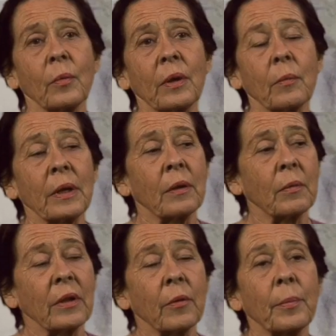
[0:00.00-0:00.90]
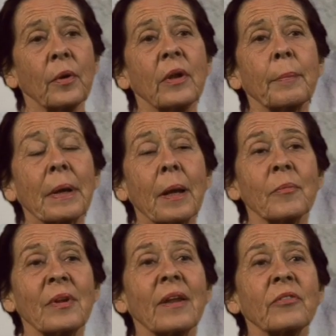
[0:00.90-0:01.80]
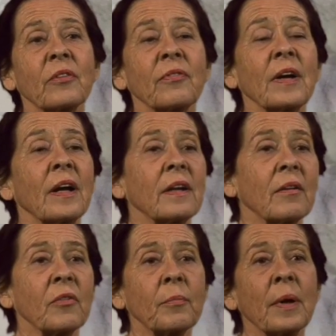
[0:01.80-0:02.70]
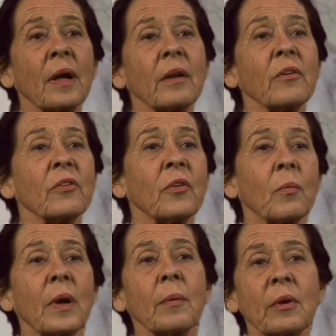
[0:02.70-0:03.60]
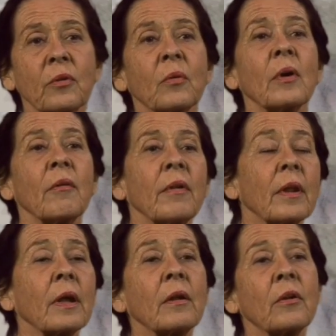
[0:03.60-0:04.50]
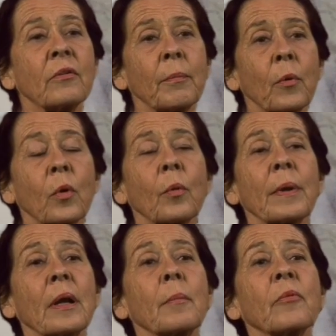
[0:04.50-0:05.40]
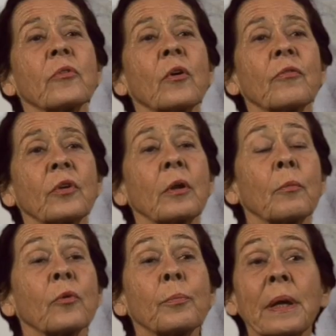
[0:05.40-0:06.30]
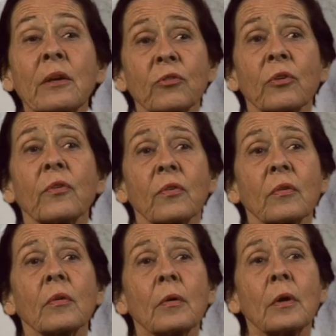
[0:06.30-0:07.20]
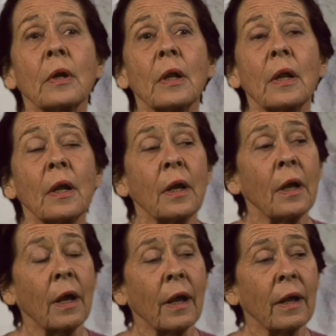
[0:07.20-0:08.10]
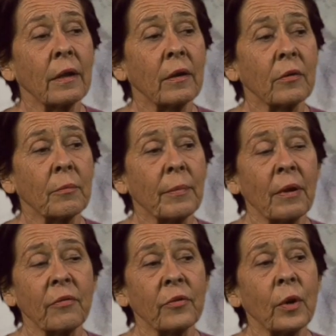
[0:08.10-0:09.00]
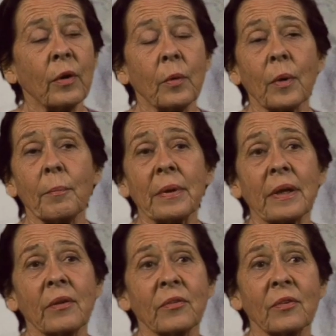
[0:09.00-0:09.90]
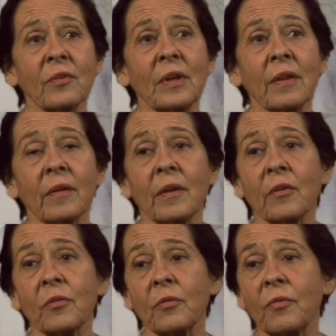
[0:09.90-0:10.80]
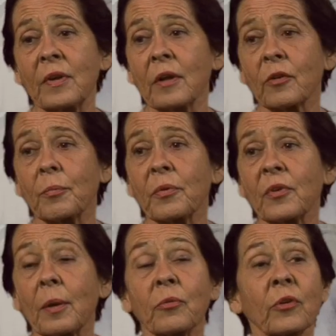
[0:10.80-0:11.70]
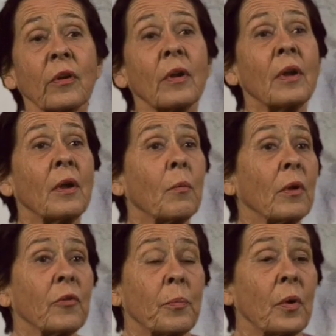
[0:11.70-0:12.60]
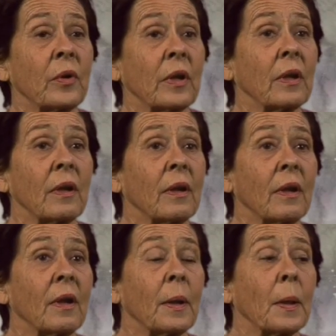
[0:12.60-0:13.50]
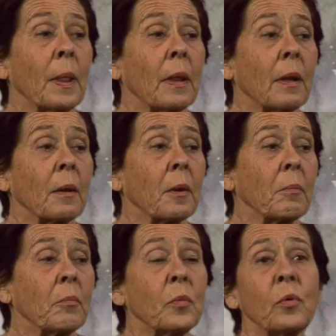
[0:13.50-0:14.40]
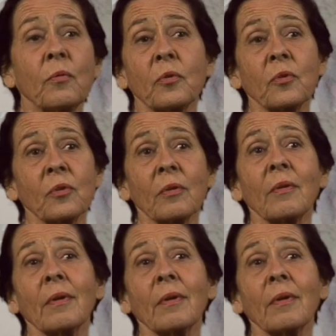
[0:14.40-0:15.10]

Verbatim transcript: we, we, we, the body becomes less defined and the smartness and the way we do everything. It, it all becomes softer and more spacious and uh, slowly one begins to see that this field of perception, one's body, uh, moves